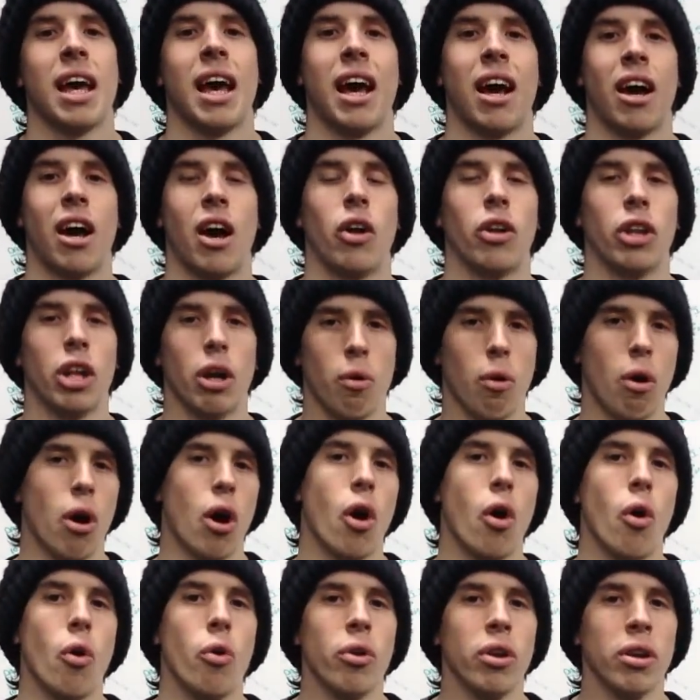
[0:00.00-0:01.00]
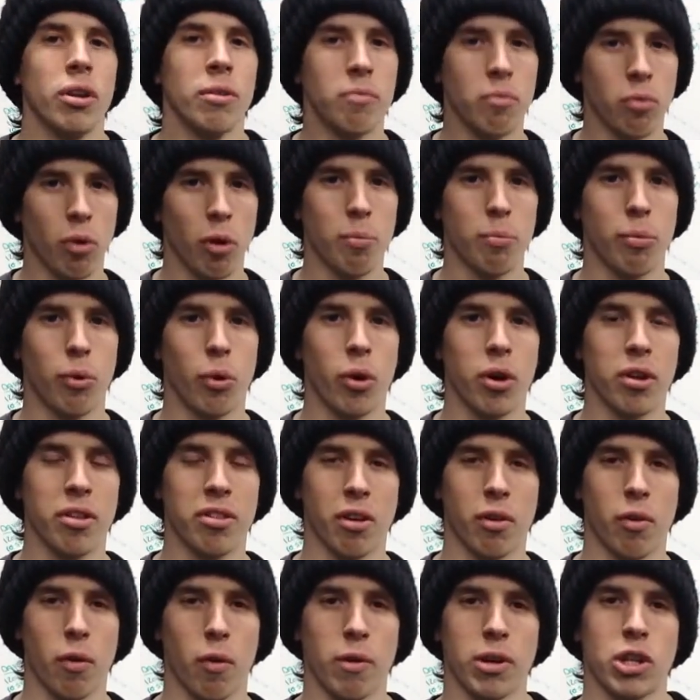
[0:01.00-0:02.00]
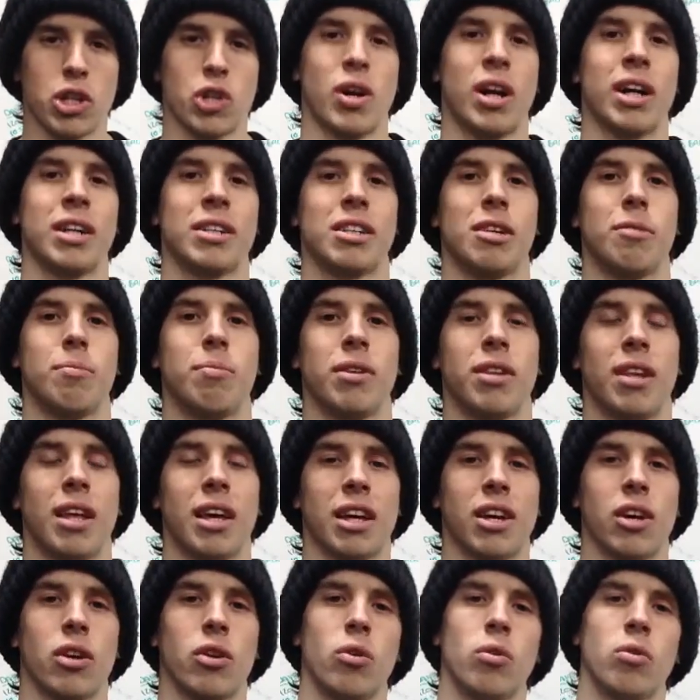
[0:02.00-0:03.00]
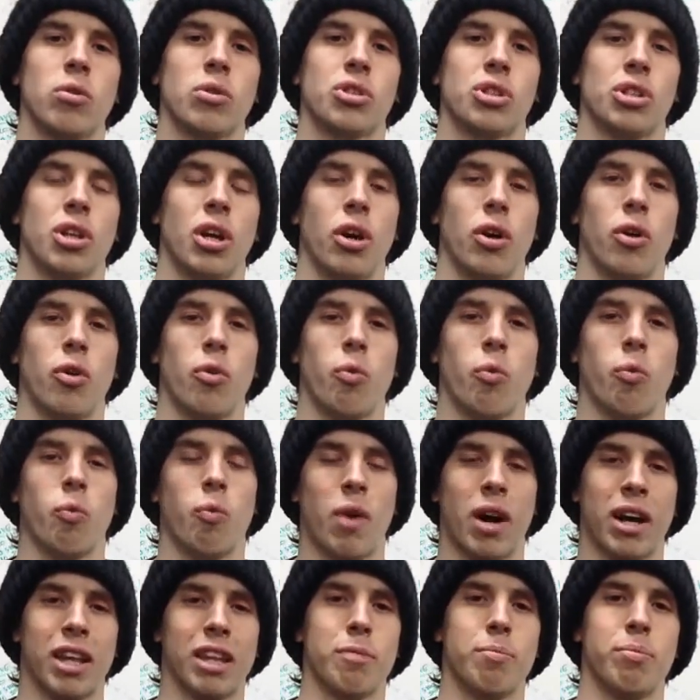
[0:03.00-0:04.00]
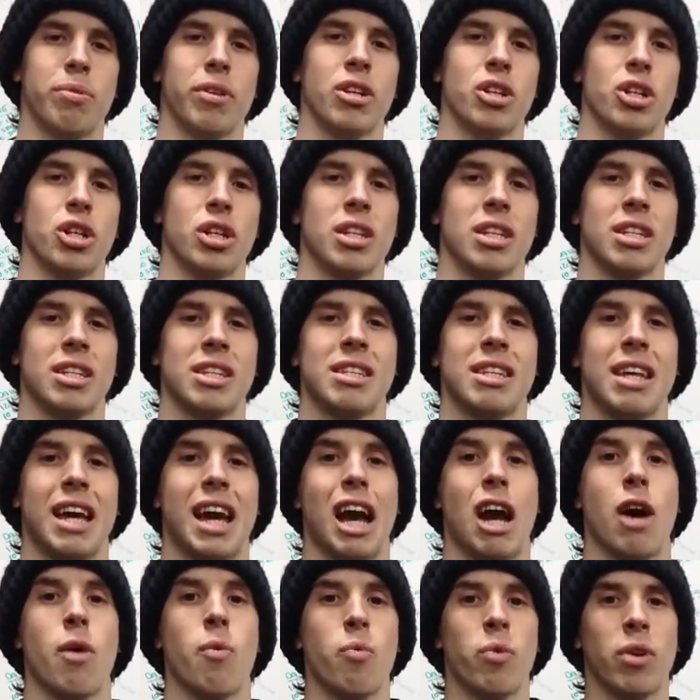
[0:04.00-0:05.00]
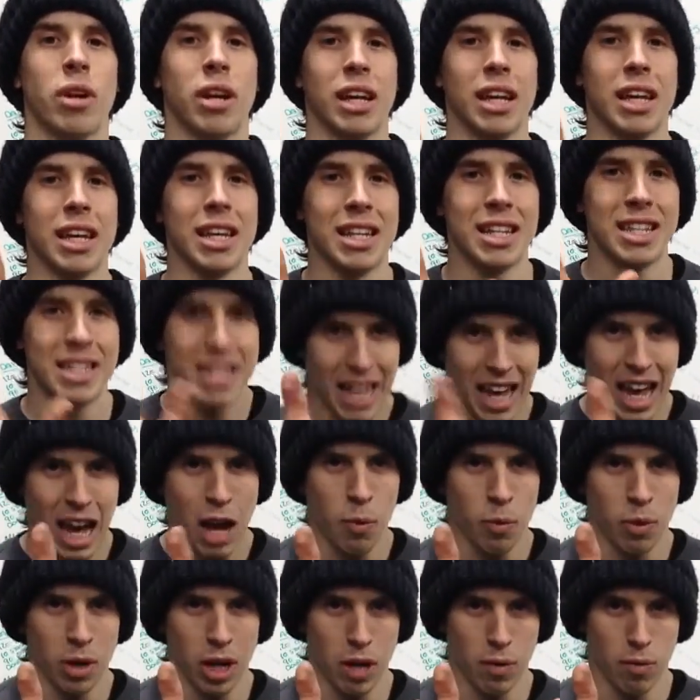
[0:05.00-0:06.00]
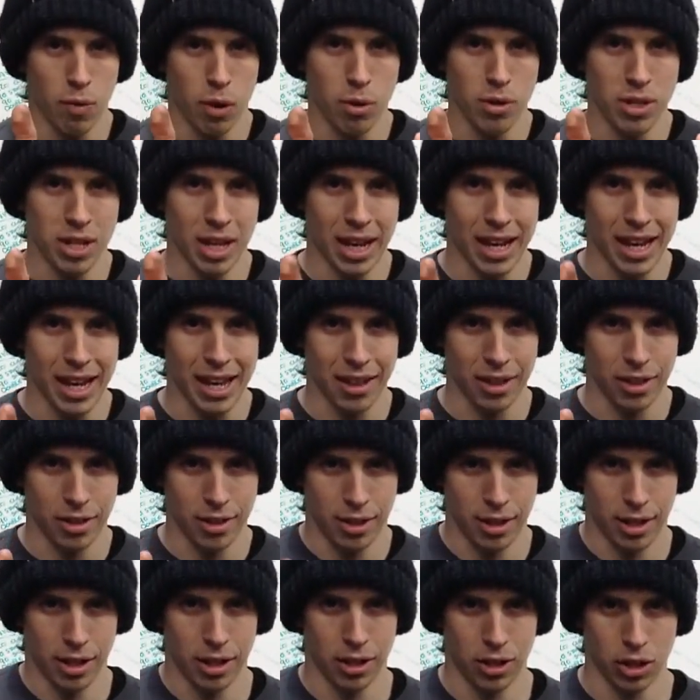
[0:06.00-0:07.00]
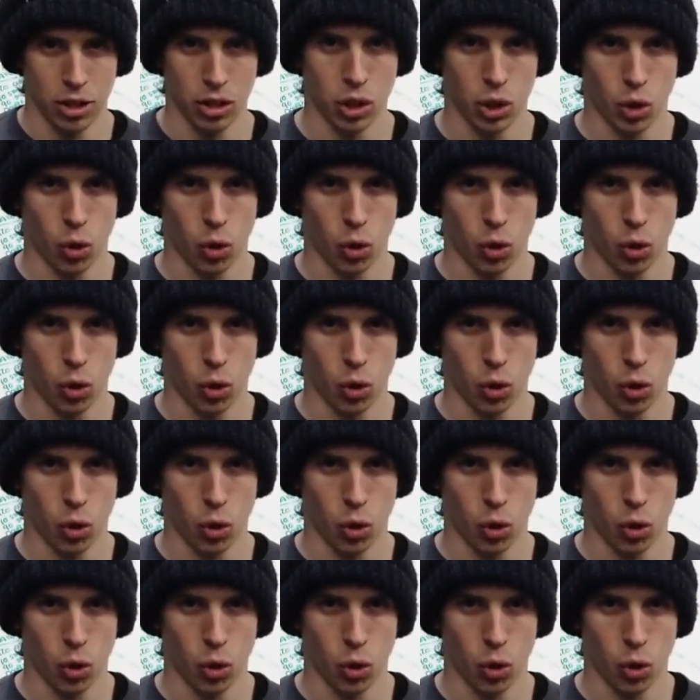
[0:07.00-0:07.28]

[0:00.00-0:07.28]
On their own, rhomboids are a retractor, but they can also, where they're positioned, downwardly rotate the